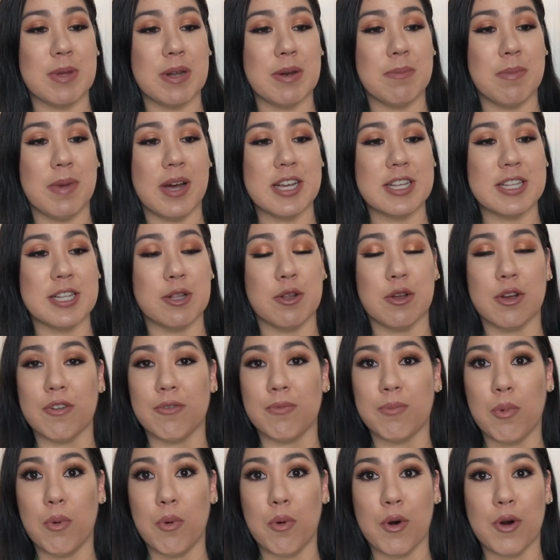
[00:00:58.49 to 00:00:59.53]
minimize the look
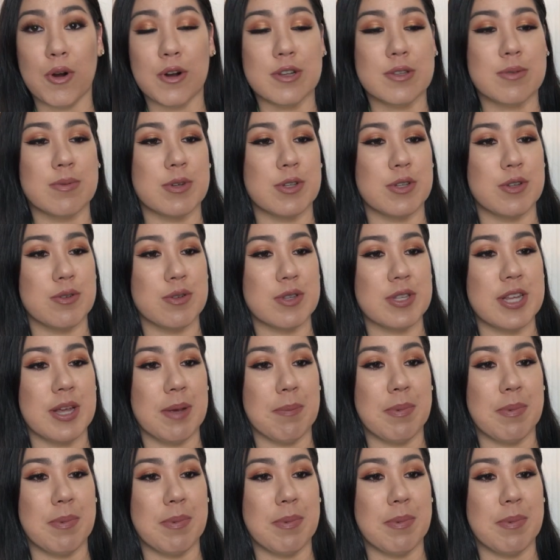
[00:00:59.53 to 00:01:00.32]
of pores, reduce the